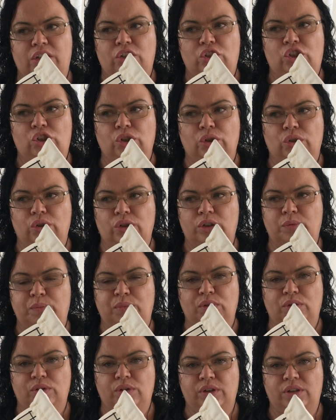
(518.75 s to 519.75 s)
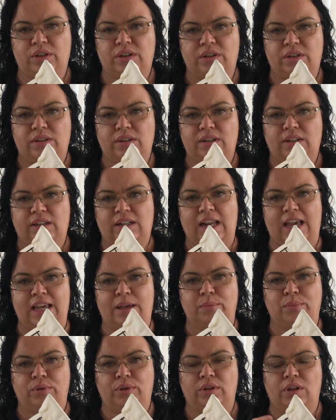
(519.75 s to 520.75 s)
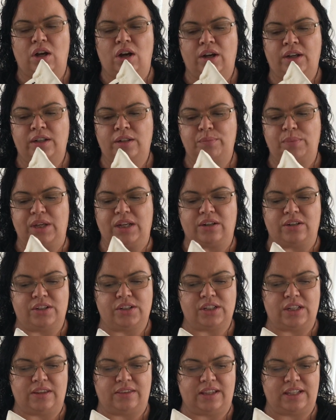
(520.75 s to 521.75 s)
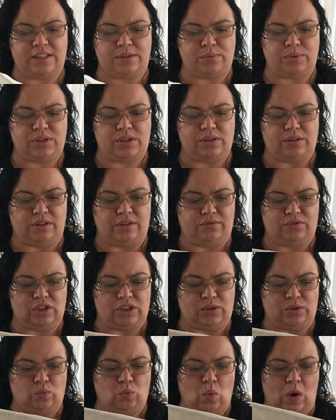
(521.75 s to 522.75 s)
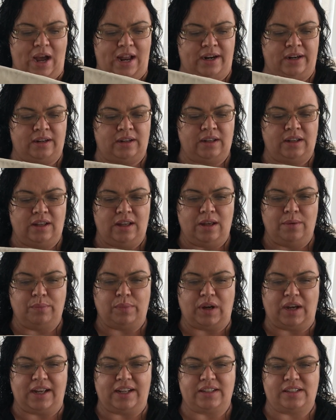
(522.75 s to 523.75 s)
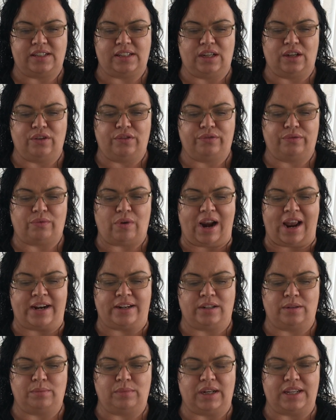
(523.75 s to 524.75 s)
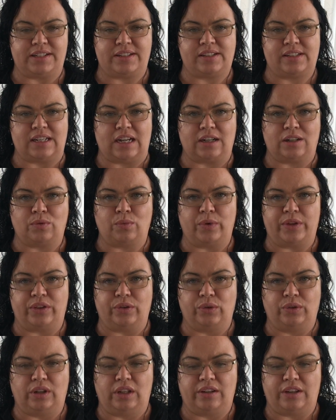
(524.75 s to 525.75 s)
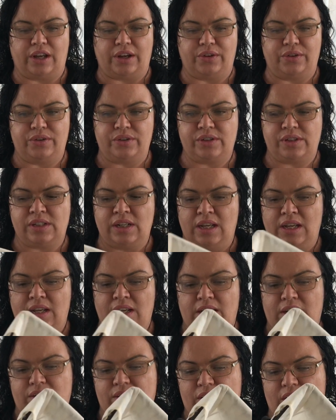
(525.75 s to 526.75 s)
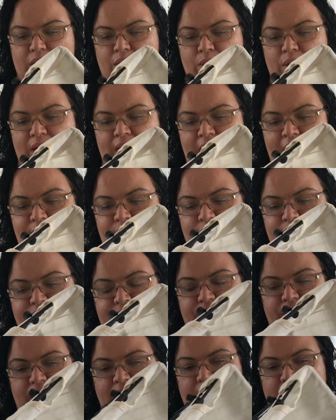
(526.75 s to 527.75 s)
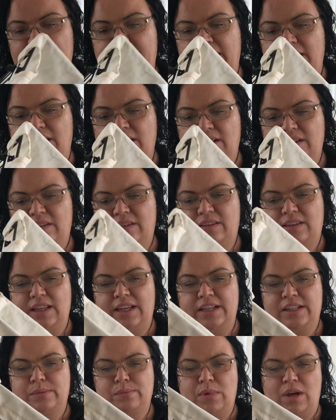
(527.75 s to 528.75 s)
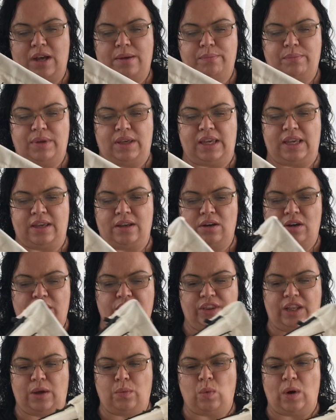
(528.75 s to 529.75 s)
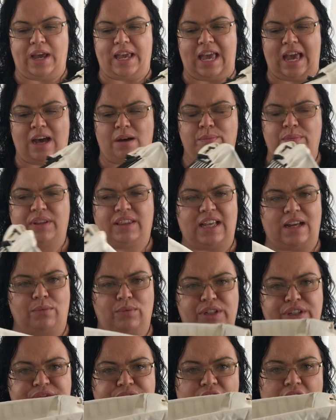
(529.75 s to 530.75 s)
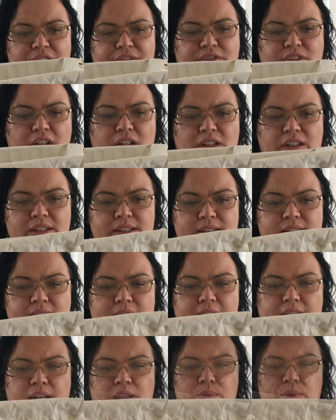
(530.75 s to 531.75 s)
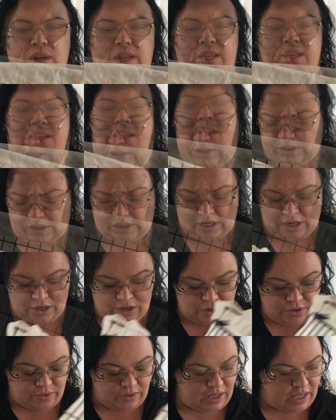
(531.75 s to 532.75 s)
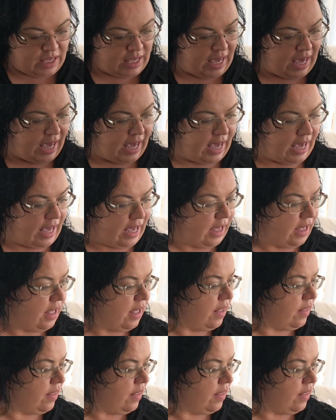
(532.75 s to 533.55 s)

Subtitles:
chalkboard label on, because this was sort of just one by itself randomly stuck with all of those. So I have a feeling these might be on their way out, but that was $5 anyway. So yeah,